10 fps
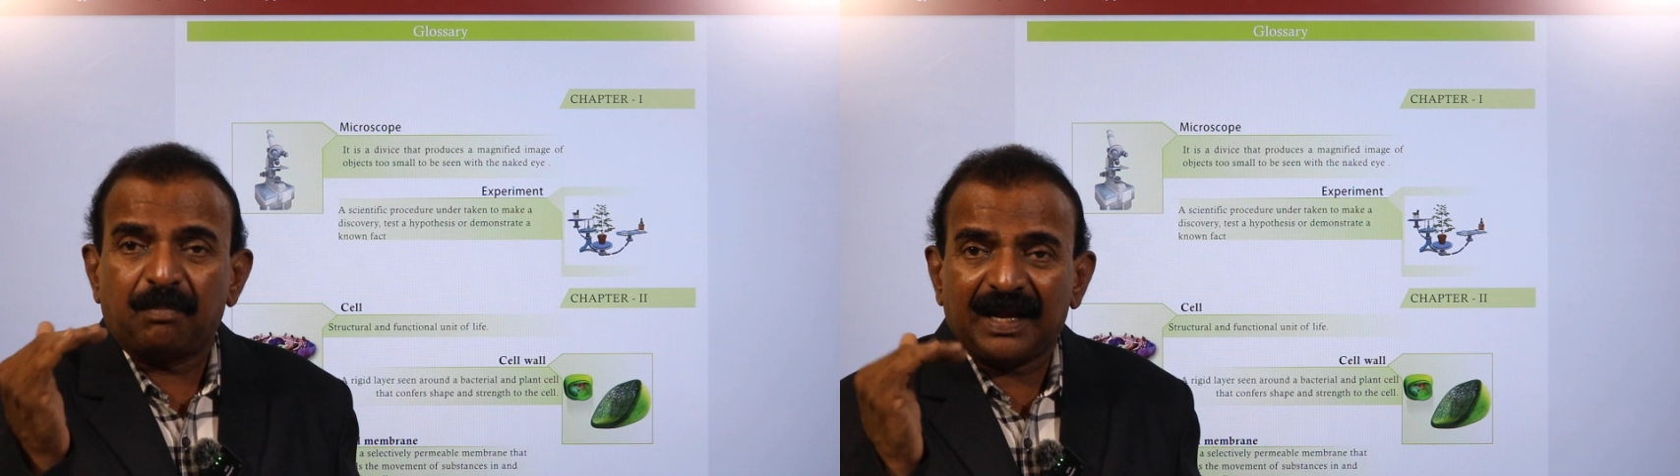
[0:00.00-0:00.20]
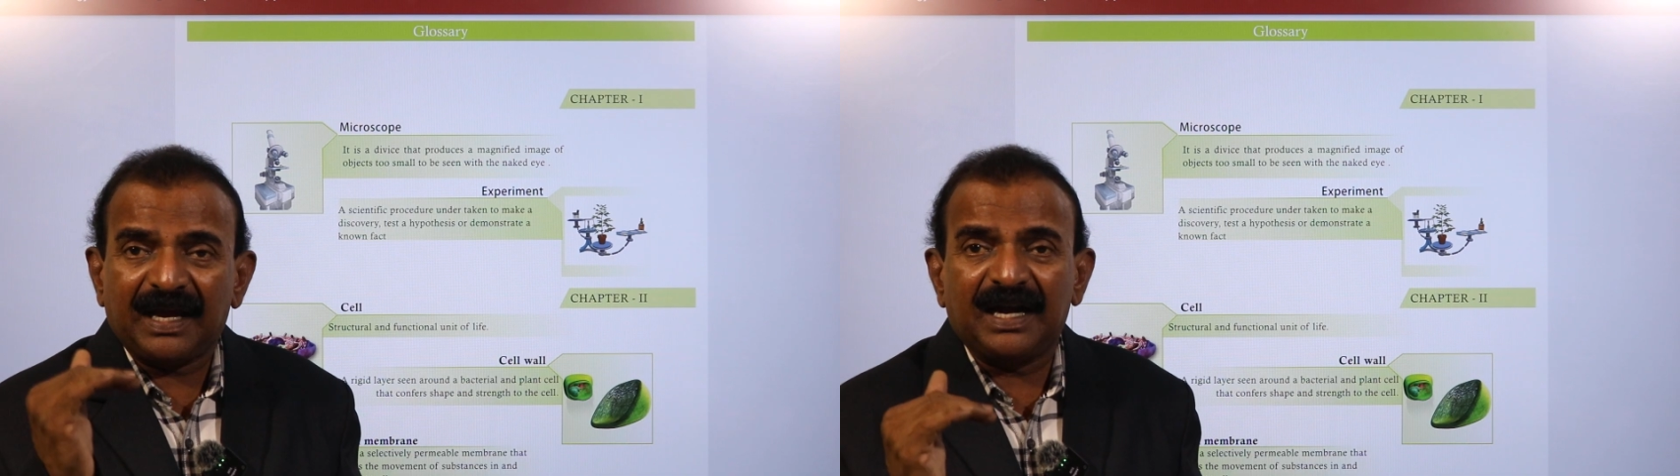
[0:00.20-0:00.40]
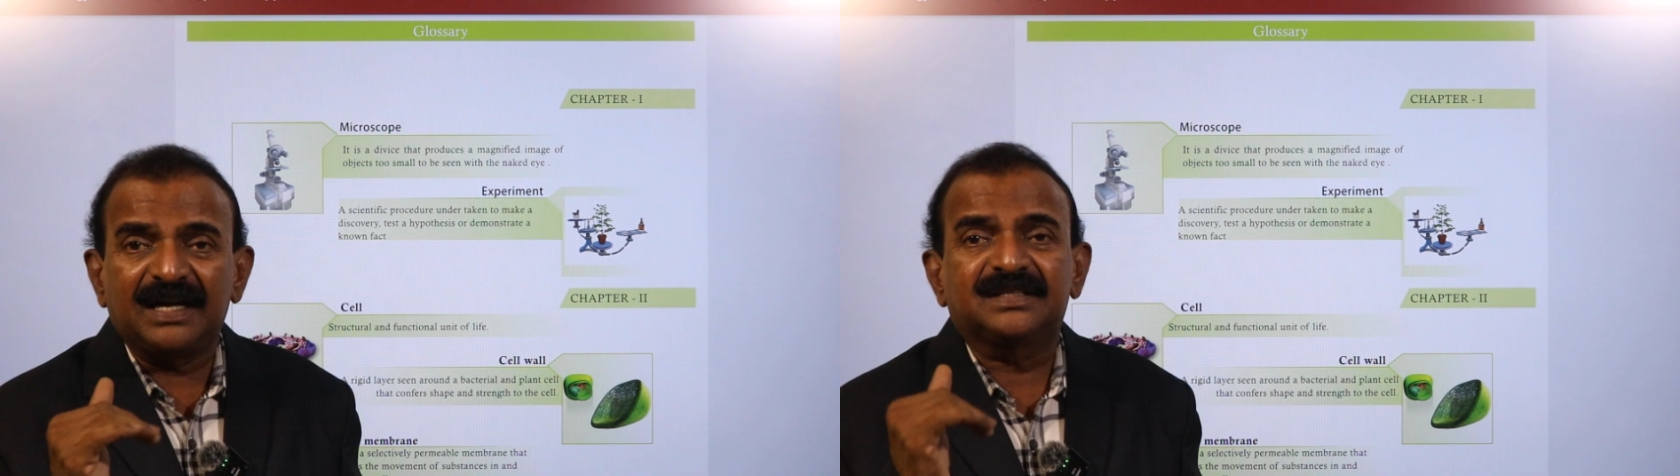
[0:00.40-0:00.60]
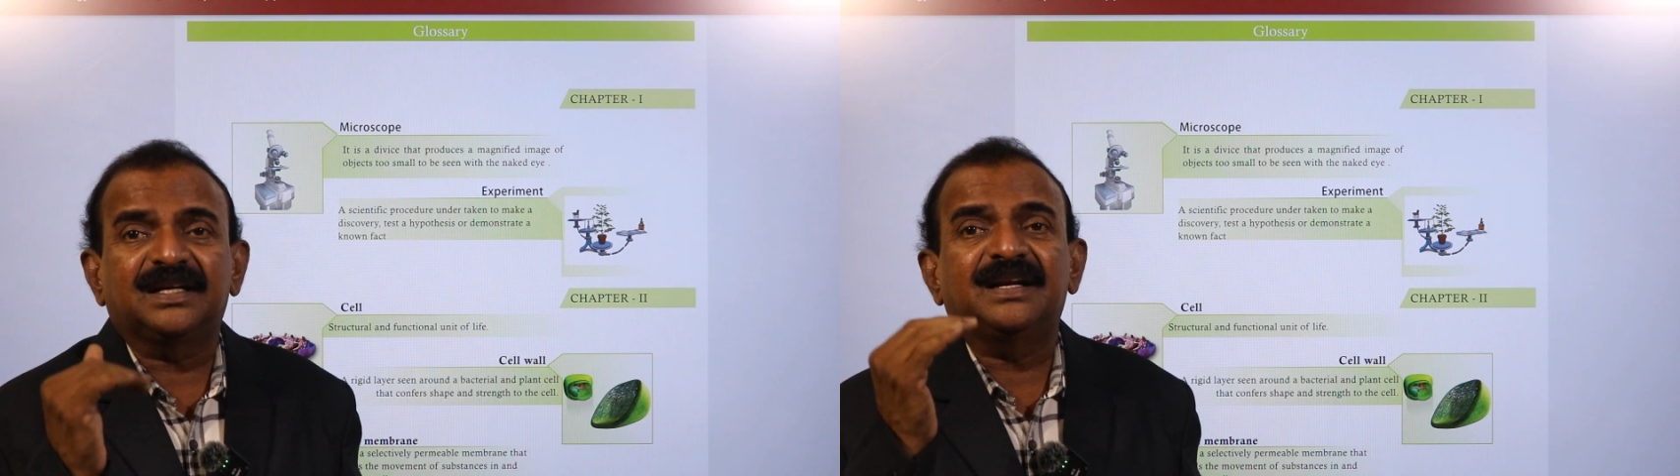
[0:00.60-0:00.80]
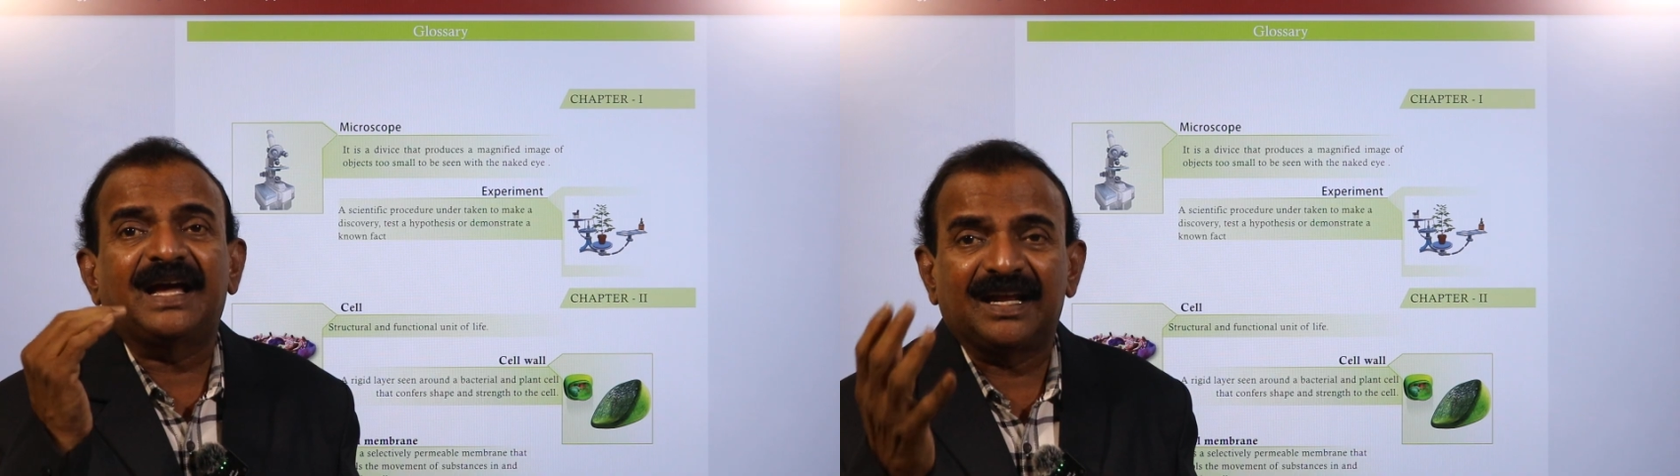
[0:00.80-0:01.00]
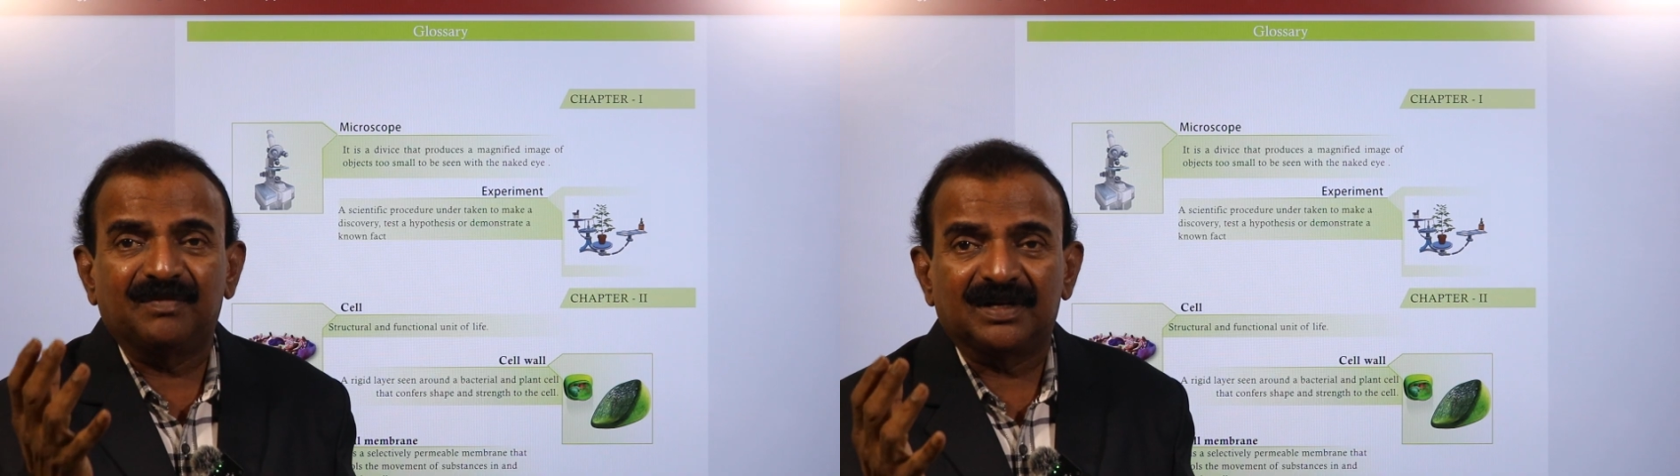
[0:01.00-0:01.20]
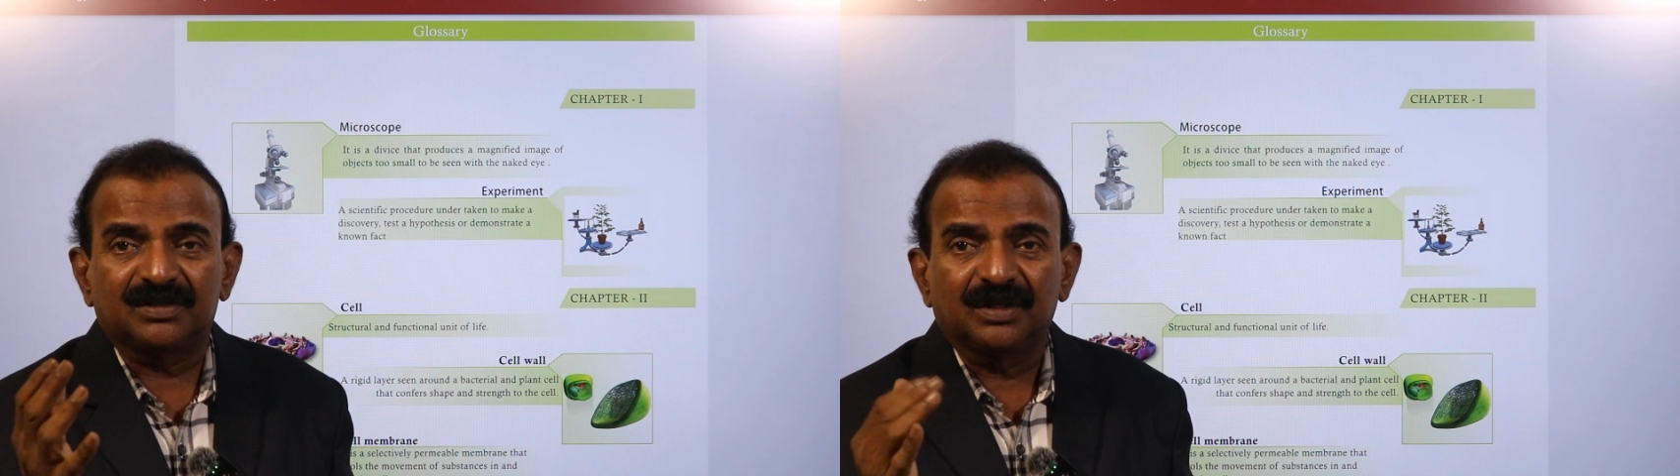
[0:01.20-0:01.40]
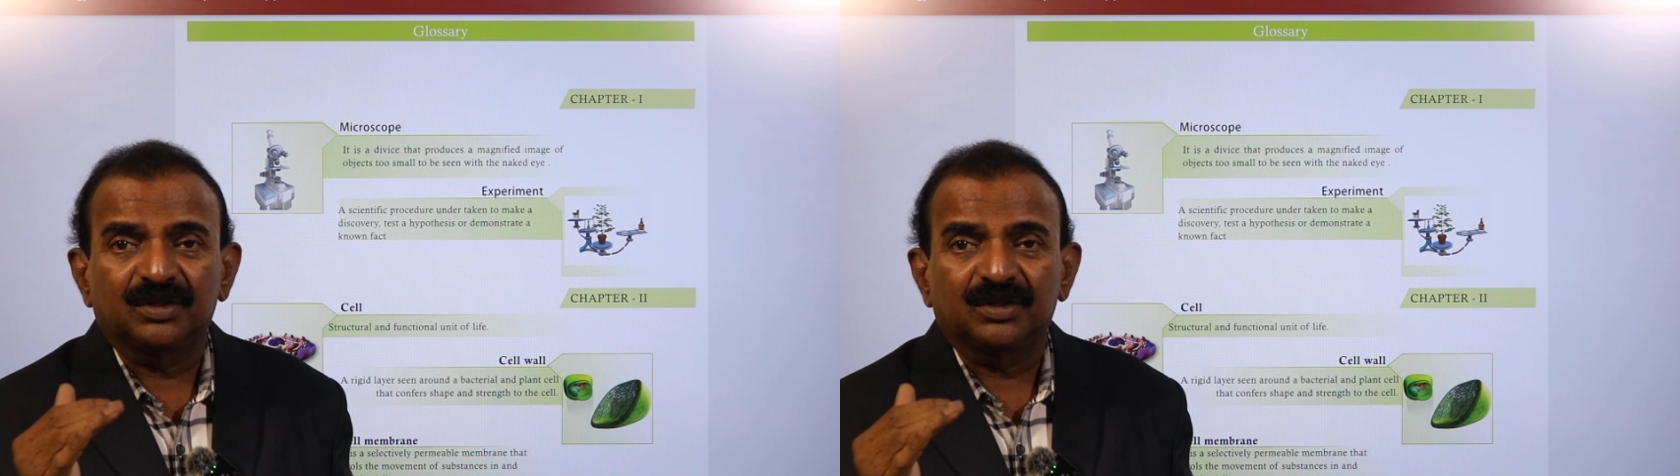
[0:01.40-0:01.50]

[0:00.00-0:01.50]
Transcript: plants and animals.